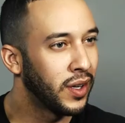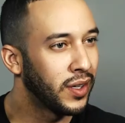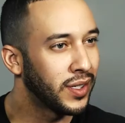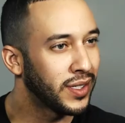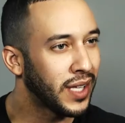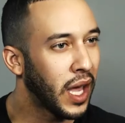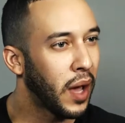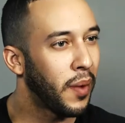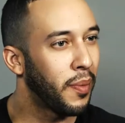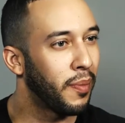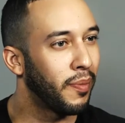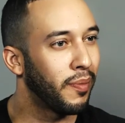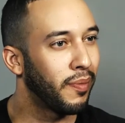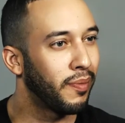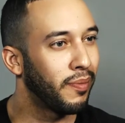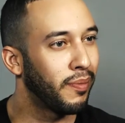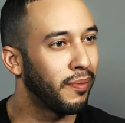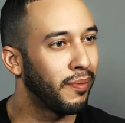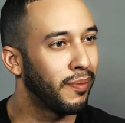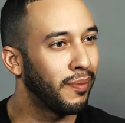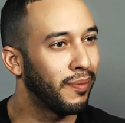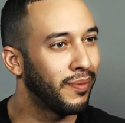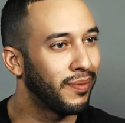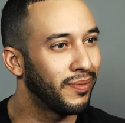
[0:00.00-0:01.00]
Stop
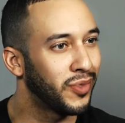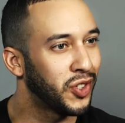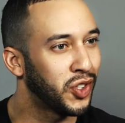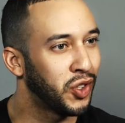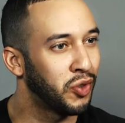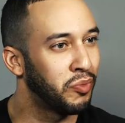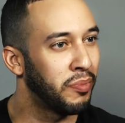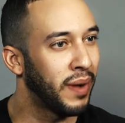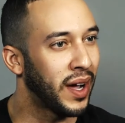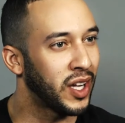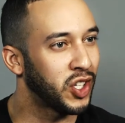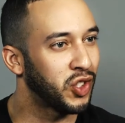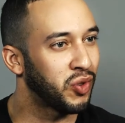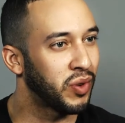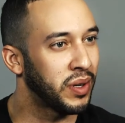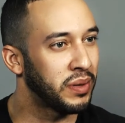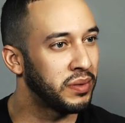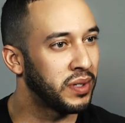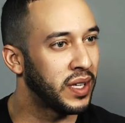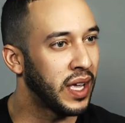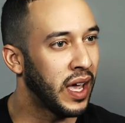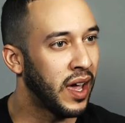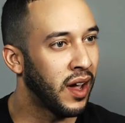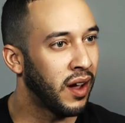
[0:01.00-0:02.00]
shooting my
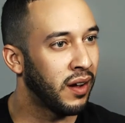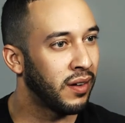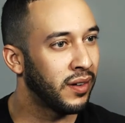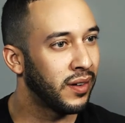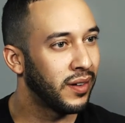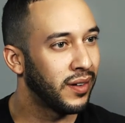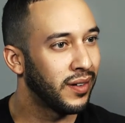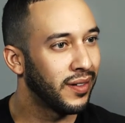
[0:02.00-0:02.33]
dreams down.